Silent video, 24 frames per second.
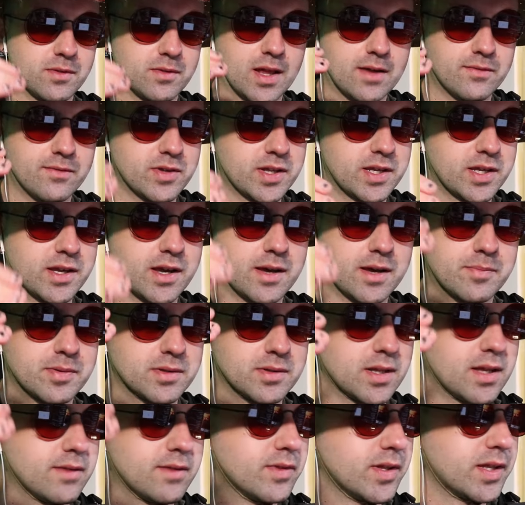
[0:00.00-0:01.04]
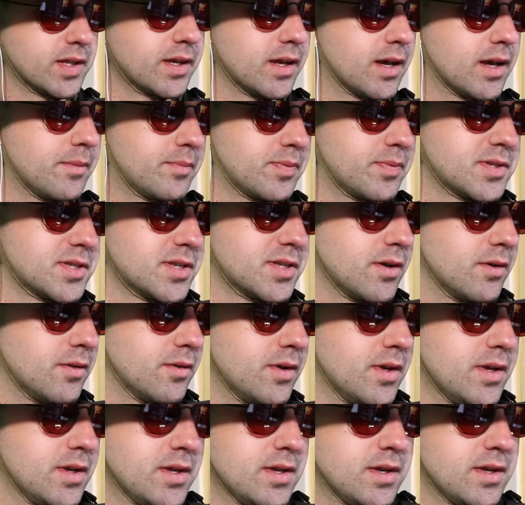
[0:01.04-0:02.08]
leveling up.
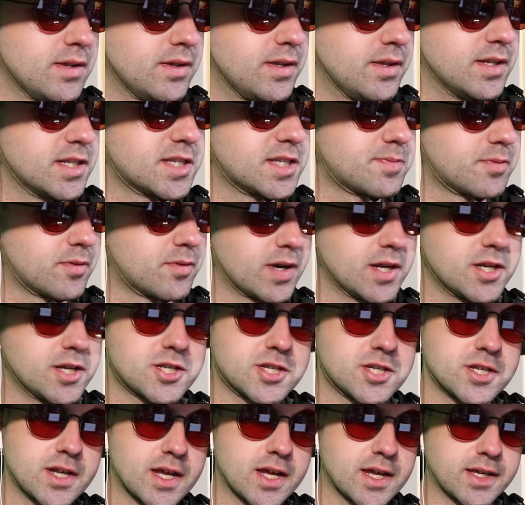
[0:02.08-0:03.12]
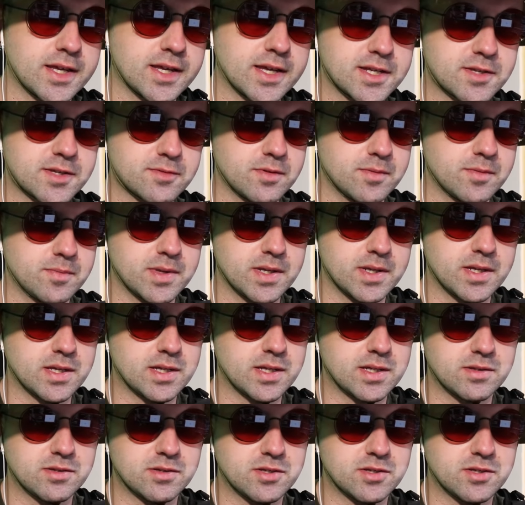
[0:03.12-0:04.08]
So the inspiration, I guess, would be